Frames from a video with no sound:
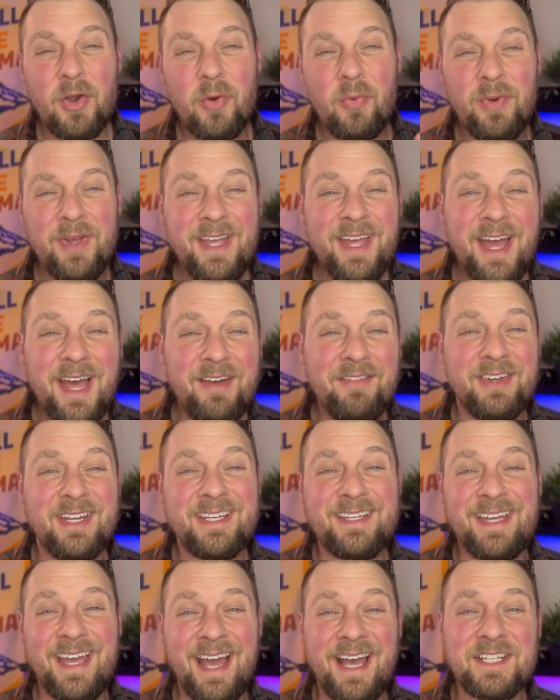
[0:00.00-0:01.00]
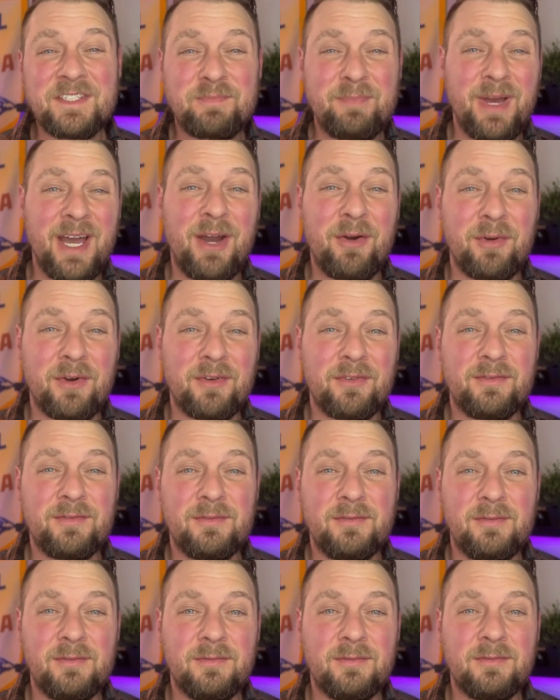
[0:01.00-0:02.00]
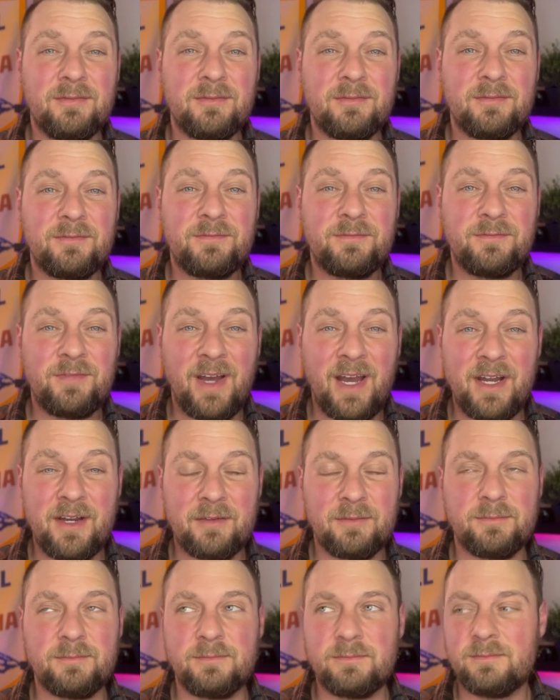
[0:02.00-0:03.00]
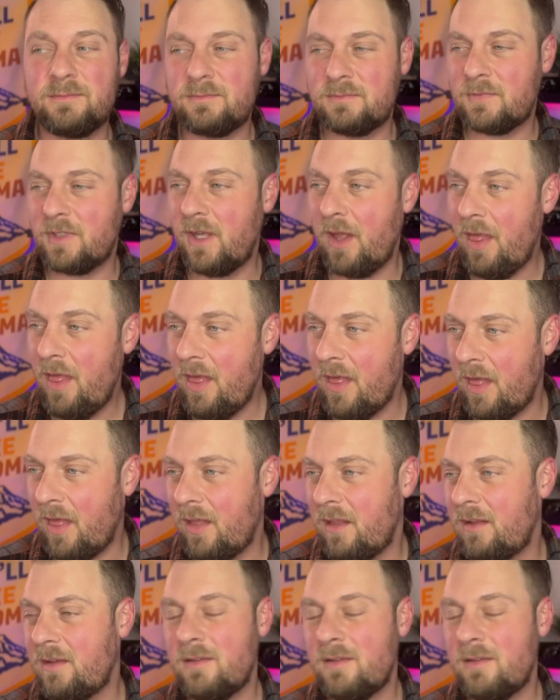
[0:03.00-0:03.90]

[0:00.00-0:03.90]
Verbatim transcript: We have a gas-powered fire. Ugh.